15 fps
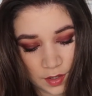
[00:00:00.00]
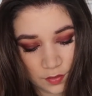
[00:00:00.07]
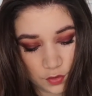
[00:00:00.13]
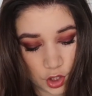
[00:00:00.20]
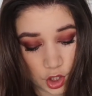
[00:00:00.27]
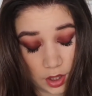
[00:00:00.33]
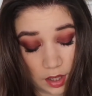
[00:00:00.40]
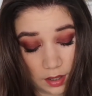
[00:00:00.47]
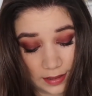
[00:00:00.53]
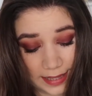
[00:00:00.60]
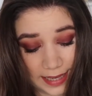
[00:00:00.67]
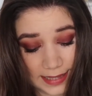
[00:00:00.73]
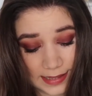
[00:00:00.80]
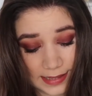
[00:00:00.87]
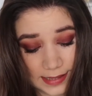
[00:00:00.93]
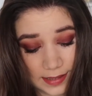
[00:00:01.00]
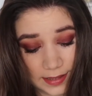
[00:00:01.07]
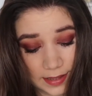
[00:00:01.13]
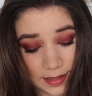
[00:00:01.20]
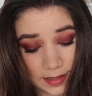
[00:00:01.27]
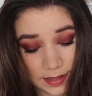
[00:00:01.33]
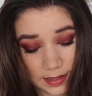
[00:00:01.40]
work a lot less.
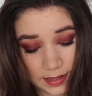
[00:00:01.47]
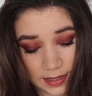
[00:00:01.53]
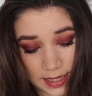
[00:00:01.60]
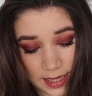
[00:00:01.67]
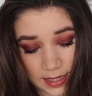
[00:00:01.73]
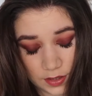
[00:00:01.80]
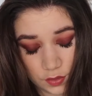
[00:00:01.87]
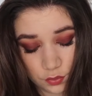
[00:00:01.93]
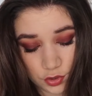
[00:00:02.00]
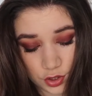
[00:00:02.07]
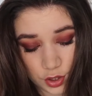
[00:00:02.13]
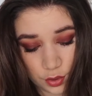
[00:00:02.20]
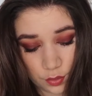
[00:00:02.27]
And also